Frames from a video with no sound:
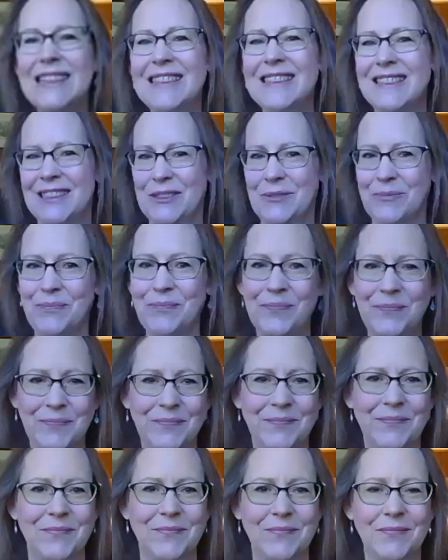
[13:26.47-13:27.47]
the same,
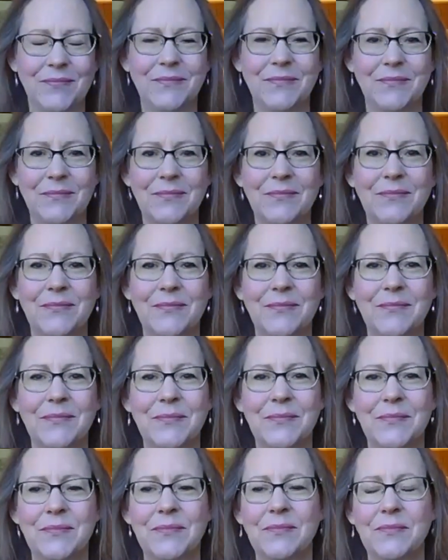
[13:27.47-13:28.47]

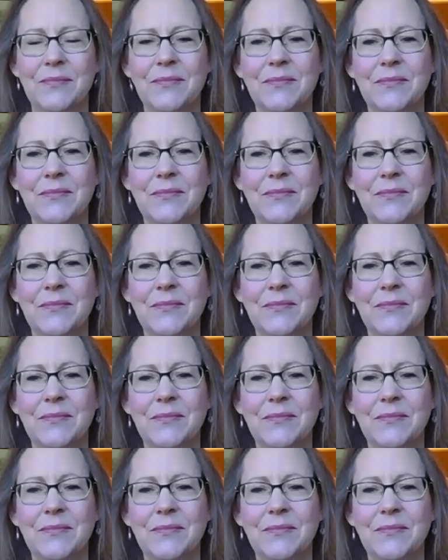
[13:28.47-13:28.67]
why are